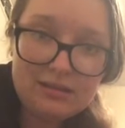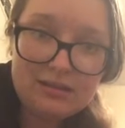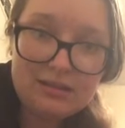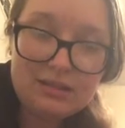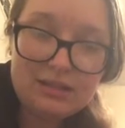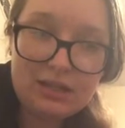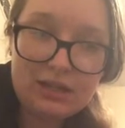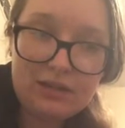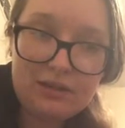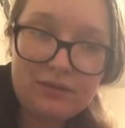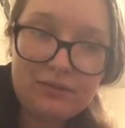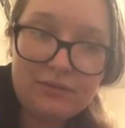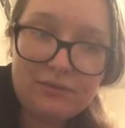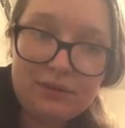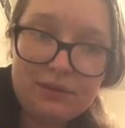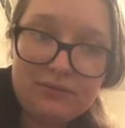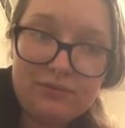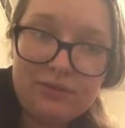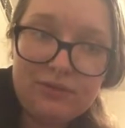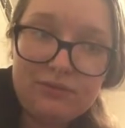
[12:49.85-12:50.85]
So
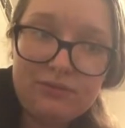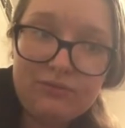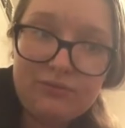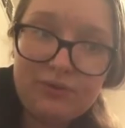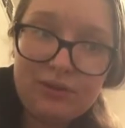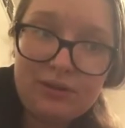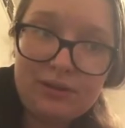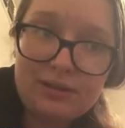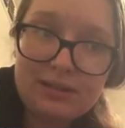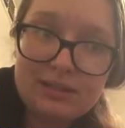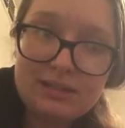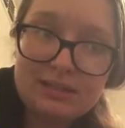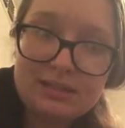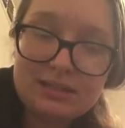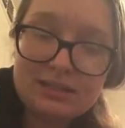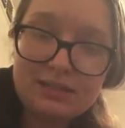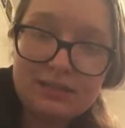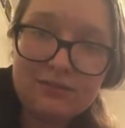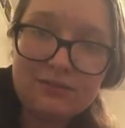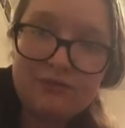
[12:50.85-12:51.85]
if you're
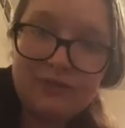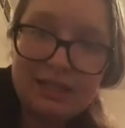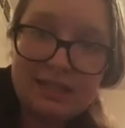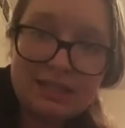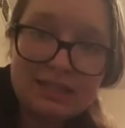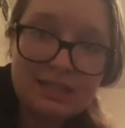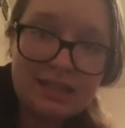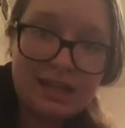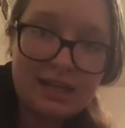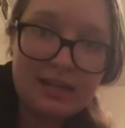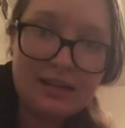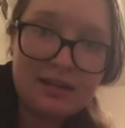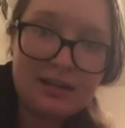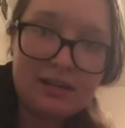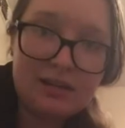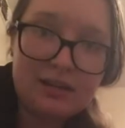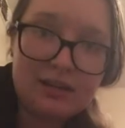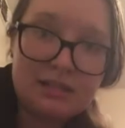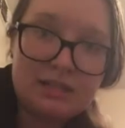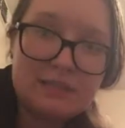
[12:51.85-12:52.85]
focused or fixated
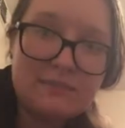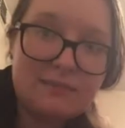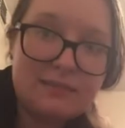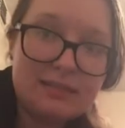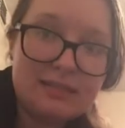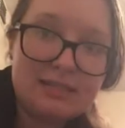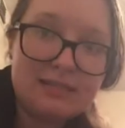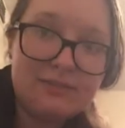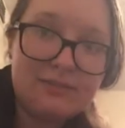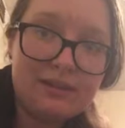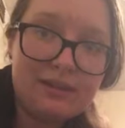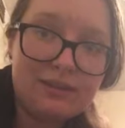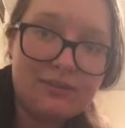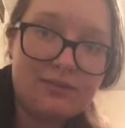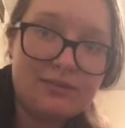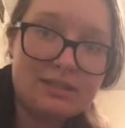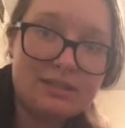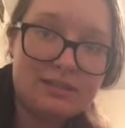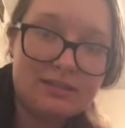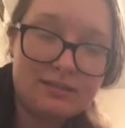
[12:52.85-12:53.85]
on a specific
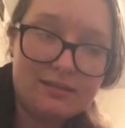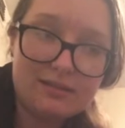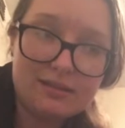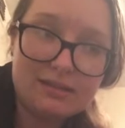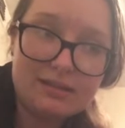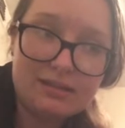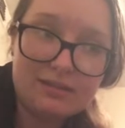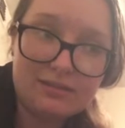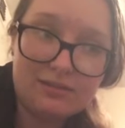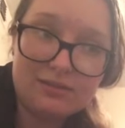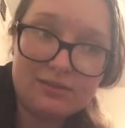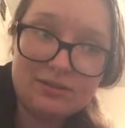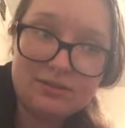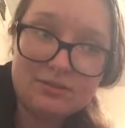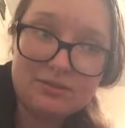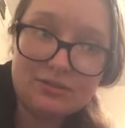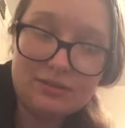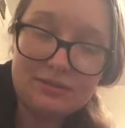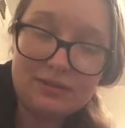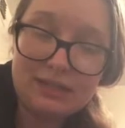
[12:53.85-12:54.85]
result, the
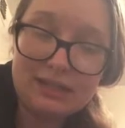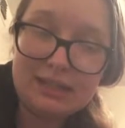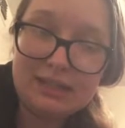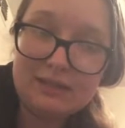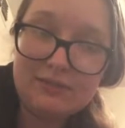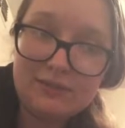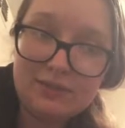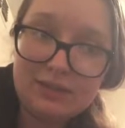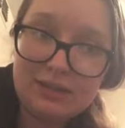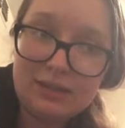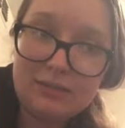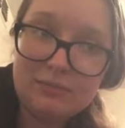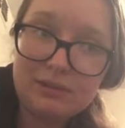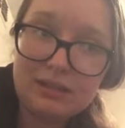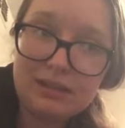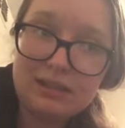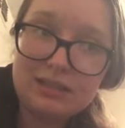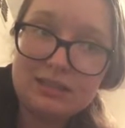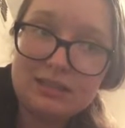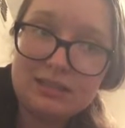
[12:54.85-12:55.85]
crystal's going to give you that
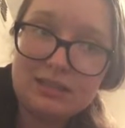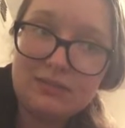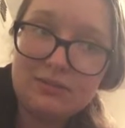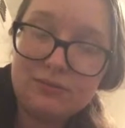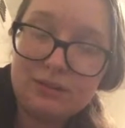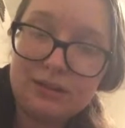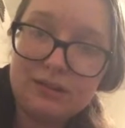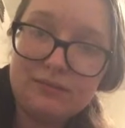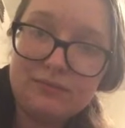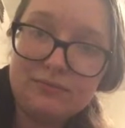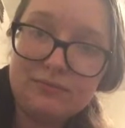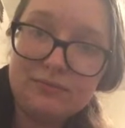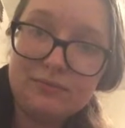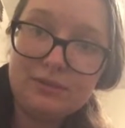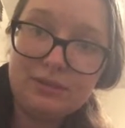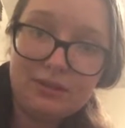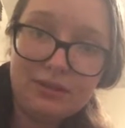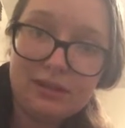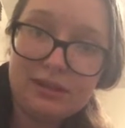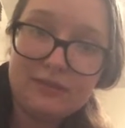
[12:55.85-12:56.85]
because you are
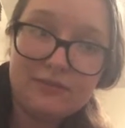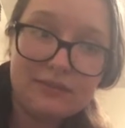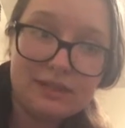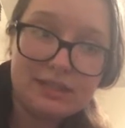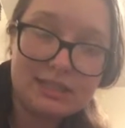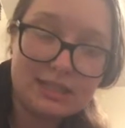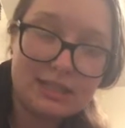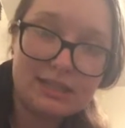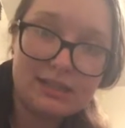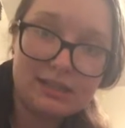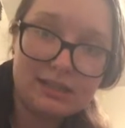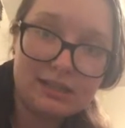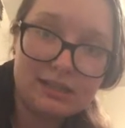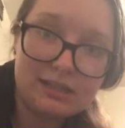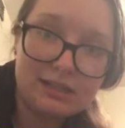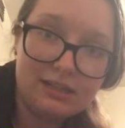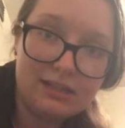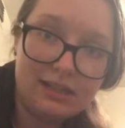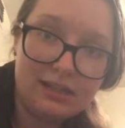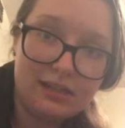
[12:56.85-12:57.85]
literally fixated on
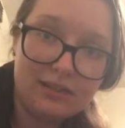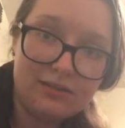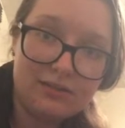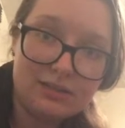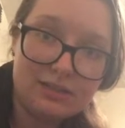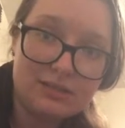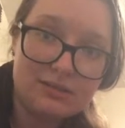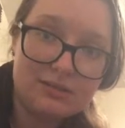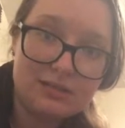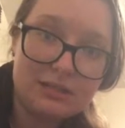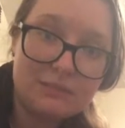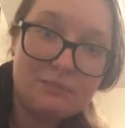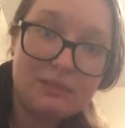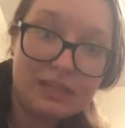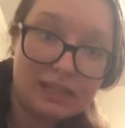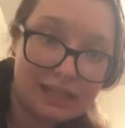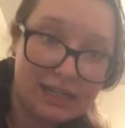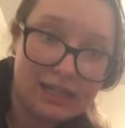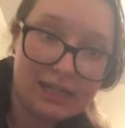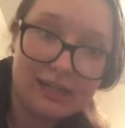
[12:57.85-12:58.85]
it, and the crystal is
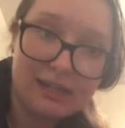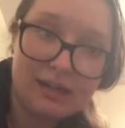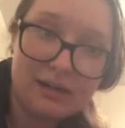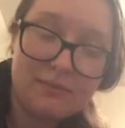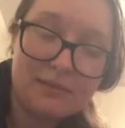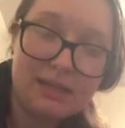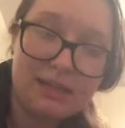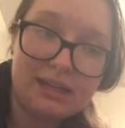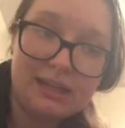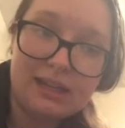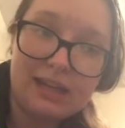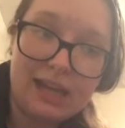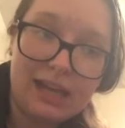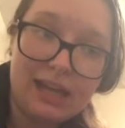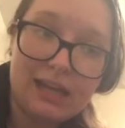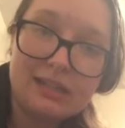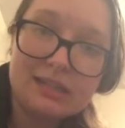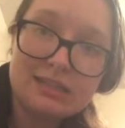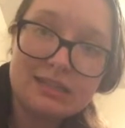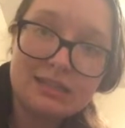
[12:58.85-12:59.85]
picking it up and
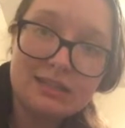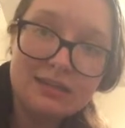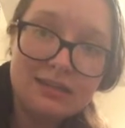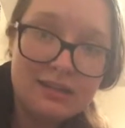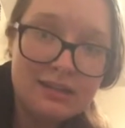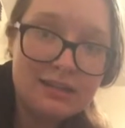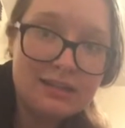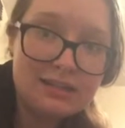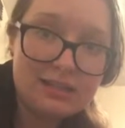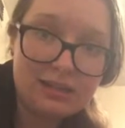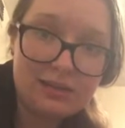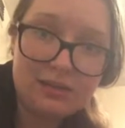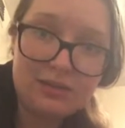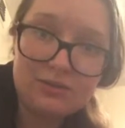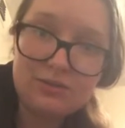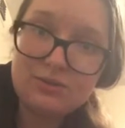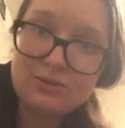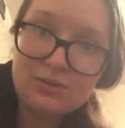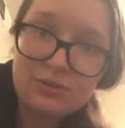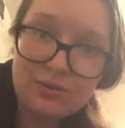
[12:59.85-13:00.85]
can't tell you
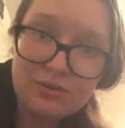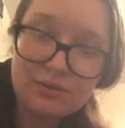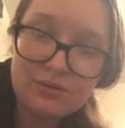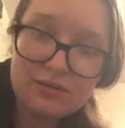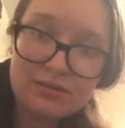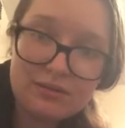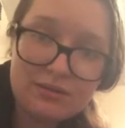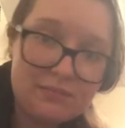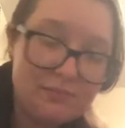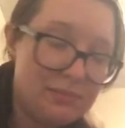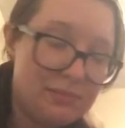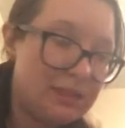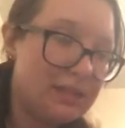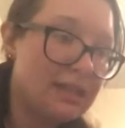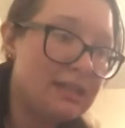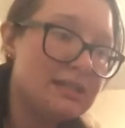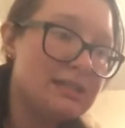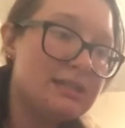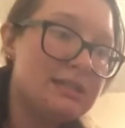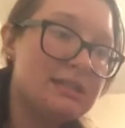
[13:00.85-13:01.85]
the truth
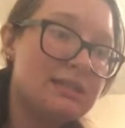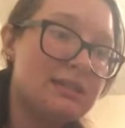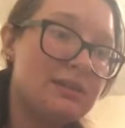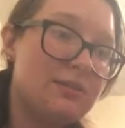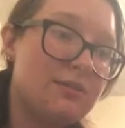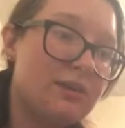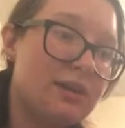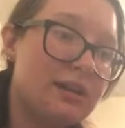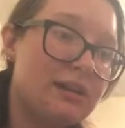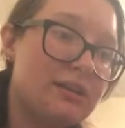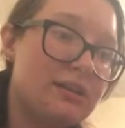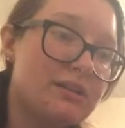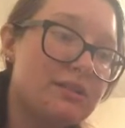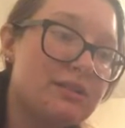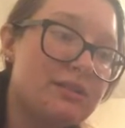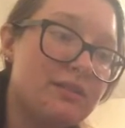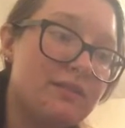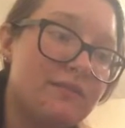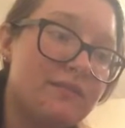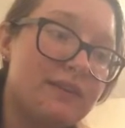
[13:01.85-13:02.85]
because you are
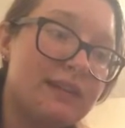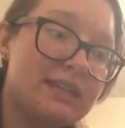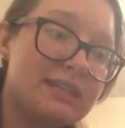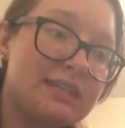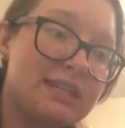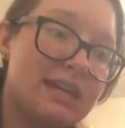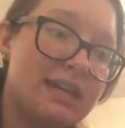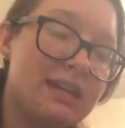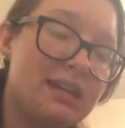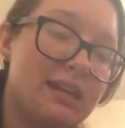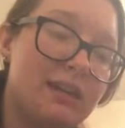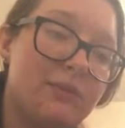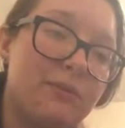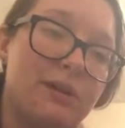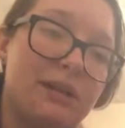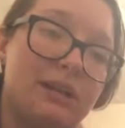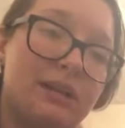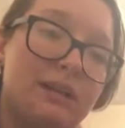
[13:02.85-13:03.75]
so fixated on what